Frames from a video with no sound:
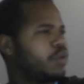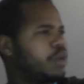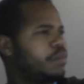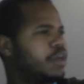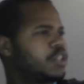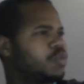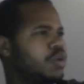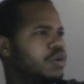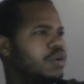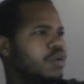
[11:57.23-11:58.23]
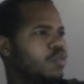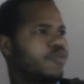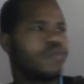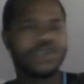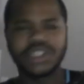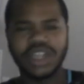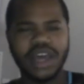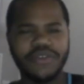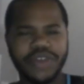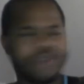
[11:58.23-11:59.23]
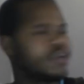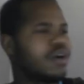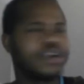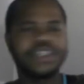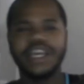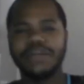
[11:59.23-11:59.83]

pretty much were for slavery. Even all these